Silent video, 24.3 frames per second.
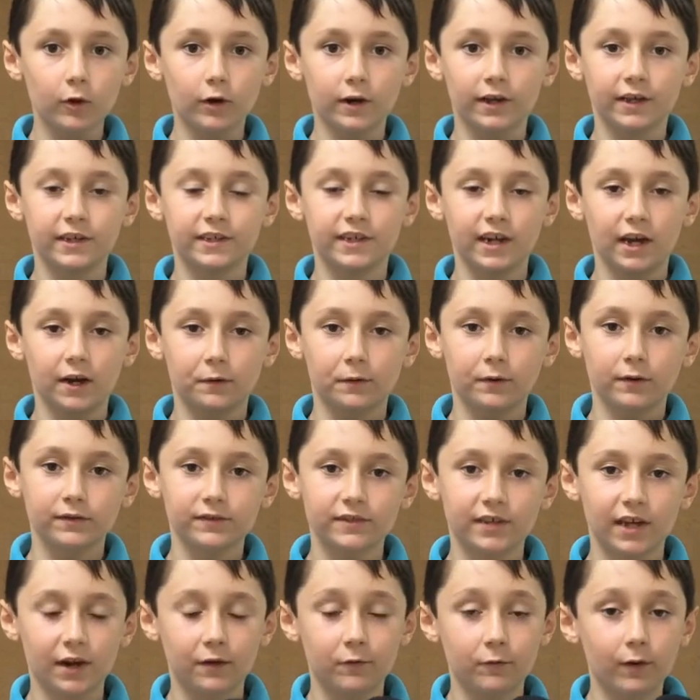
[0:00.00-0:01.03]
morning,
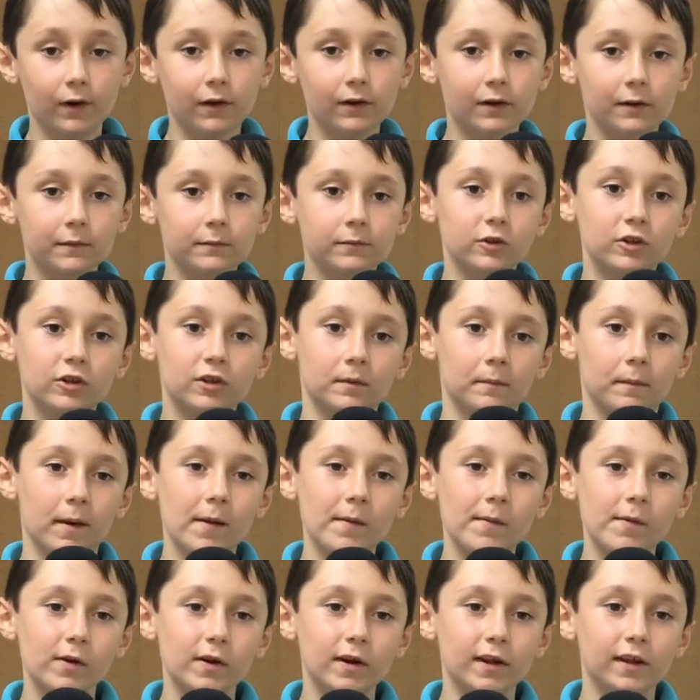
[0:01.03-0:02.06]
Jaguars, and welcome to the
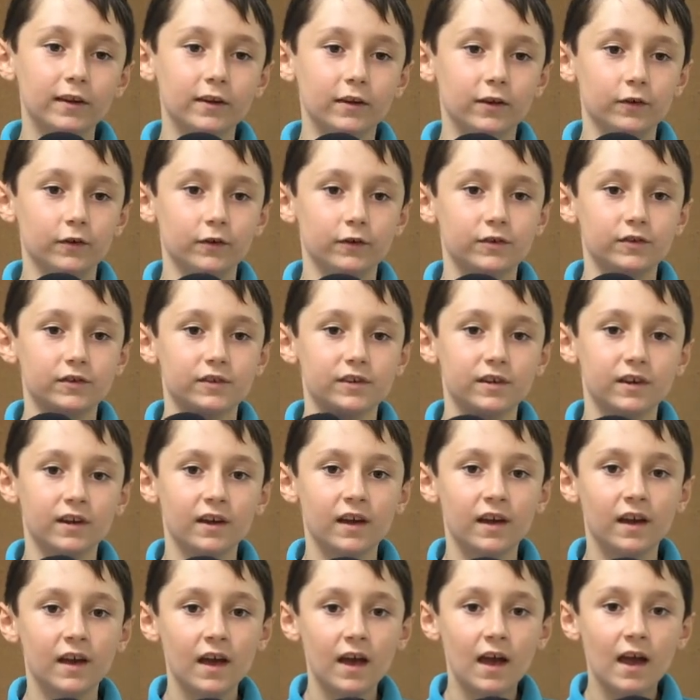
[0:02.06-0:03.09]
Met Morning News.
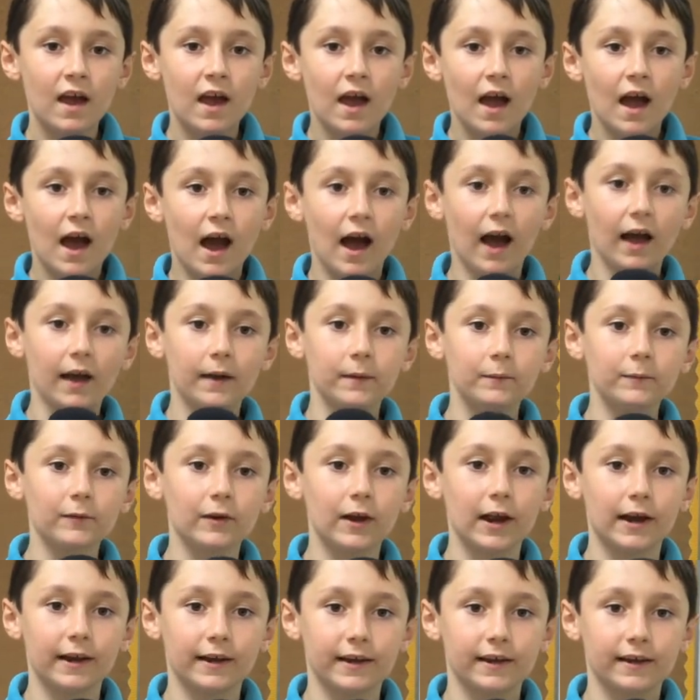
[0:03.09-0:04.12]
I'm
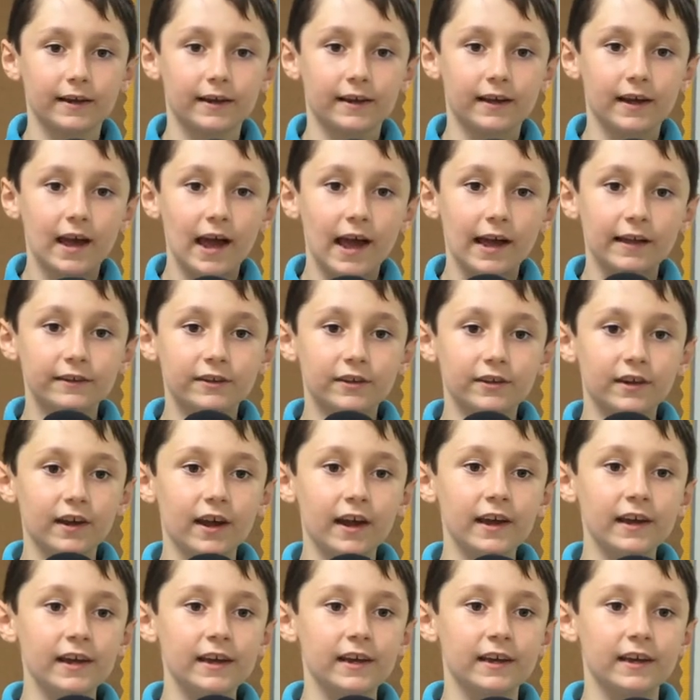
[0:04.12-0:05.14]
Redding, and
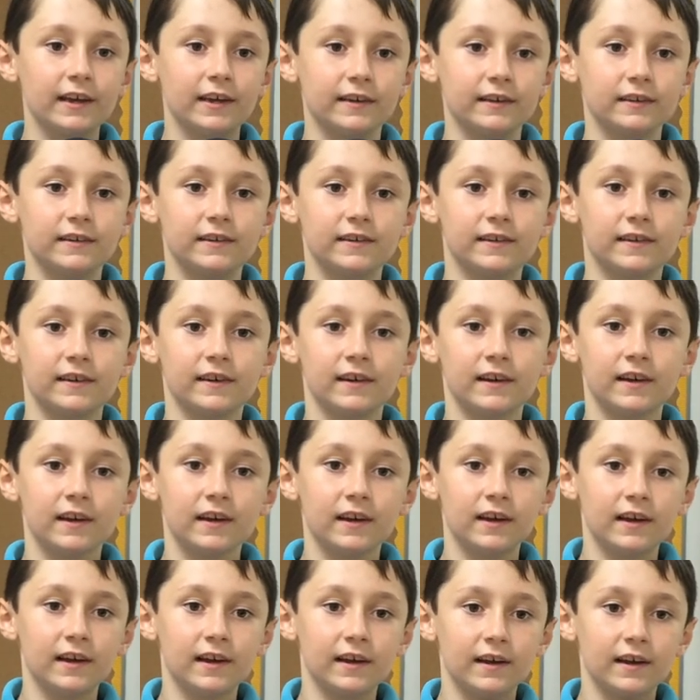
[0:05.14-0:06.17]
today is
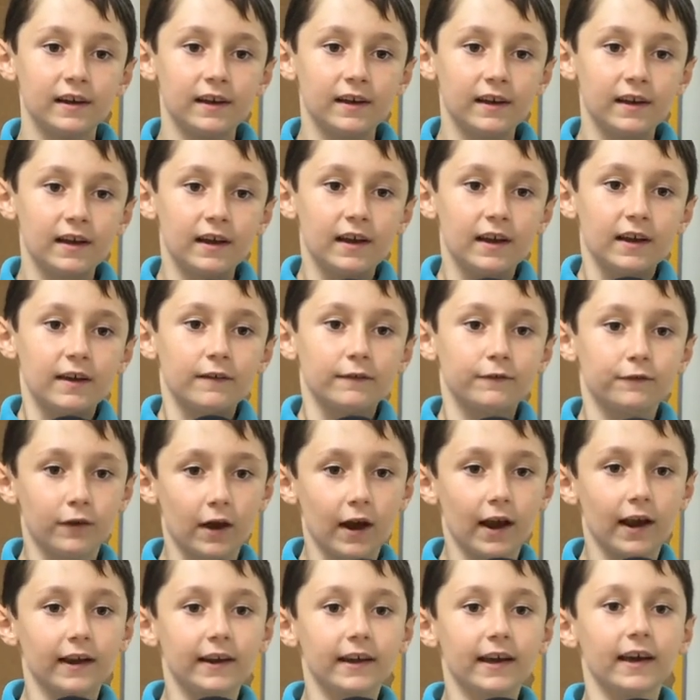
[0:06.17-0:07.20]

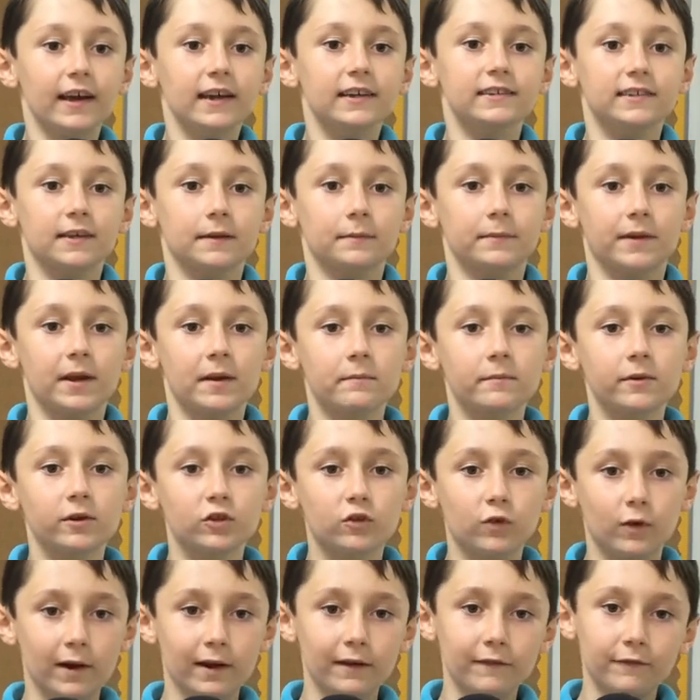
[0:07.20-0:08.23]
Friday,
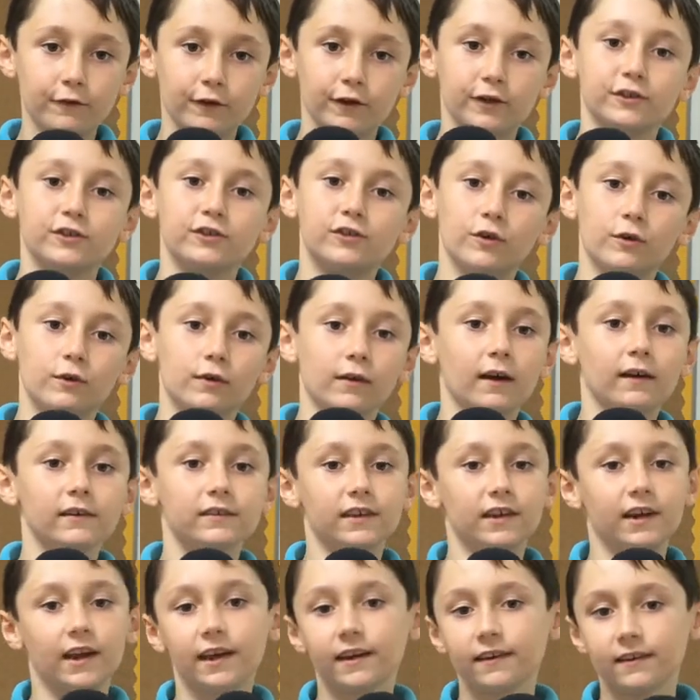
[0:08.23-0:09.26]
September 21st,
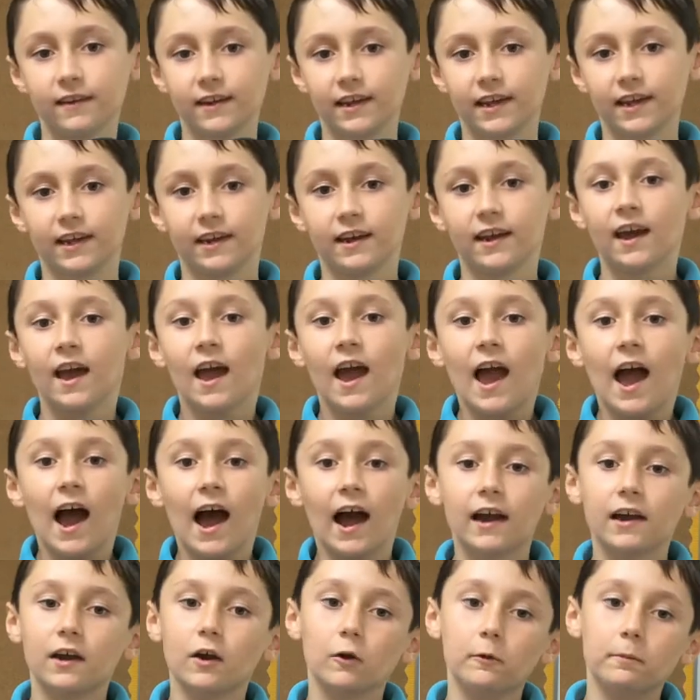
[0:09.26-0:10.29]
2018.
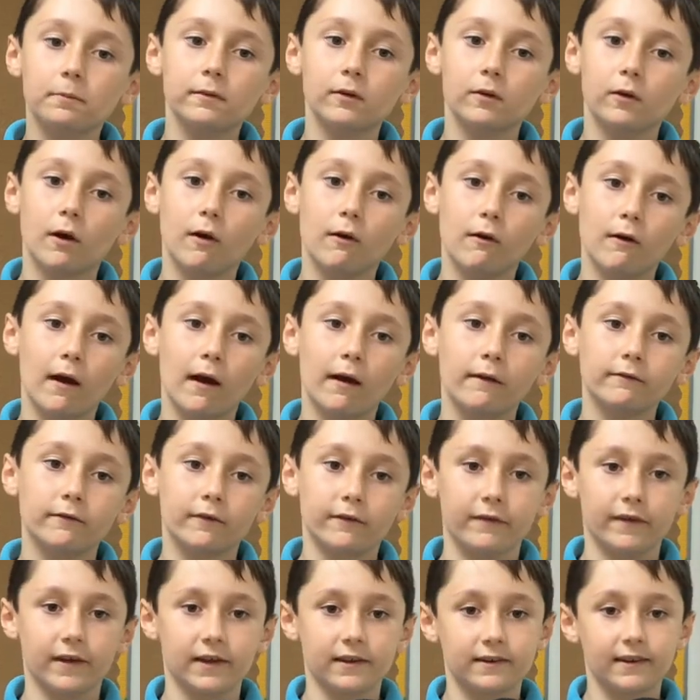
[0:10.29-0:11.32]
I hope you all
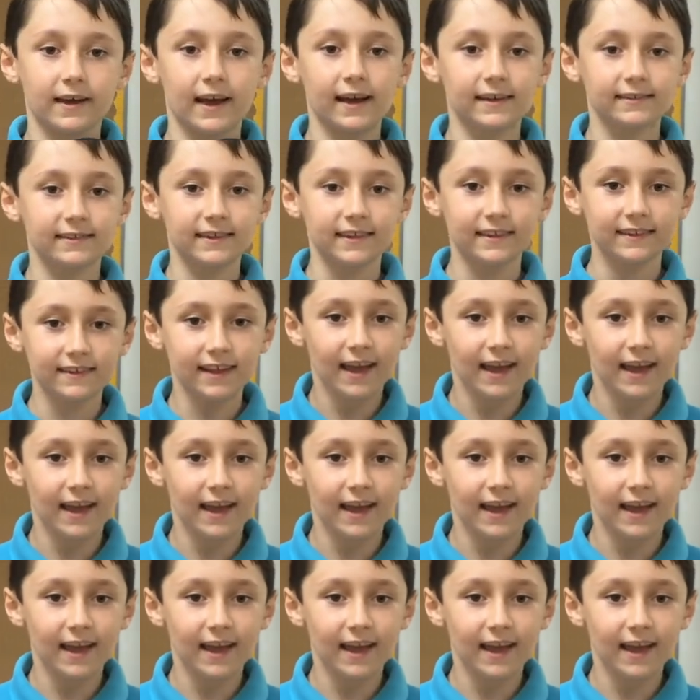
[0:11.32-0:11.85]
have a fantastic